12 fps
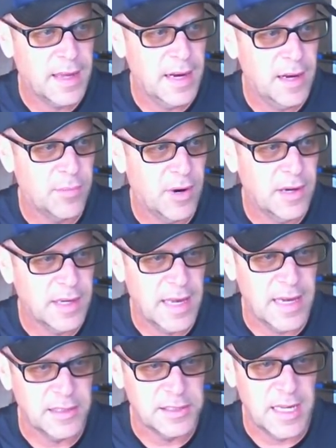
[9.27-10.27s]

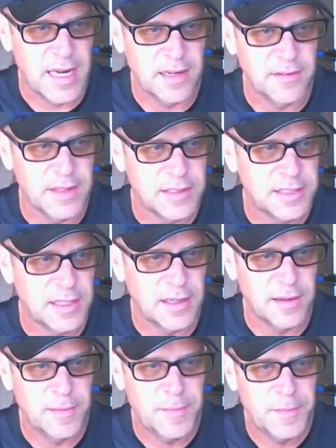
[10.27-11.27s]
broadcast out of it.
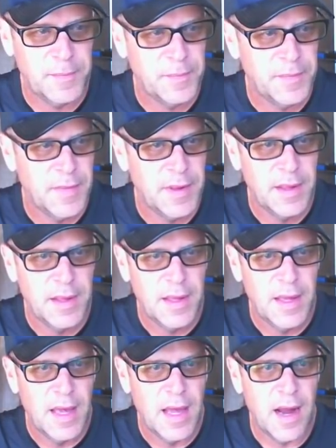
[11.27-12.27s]
So
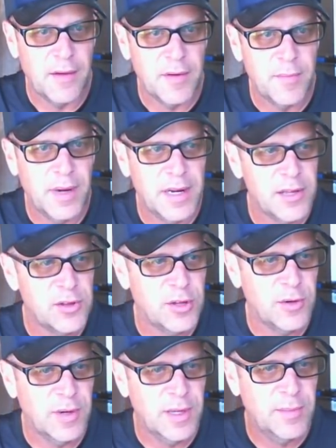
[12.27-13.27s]
everybody
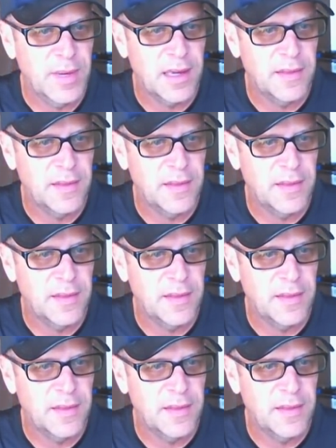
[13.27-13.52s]
join me in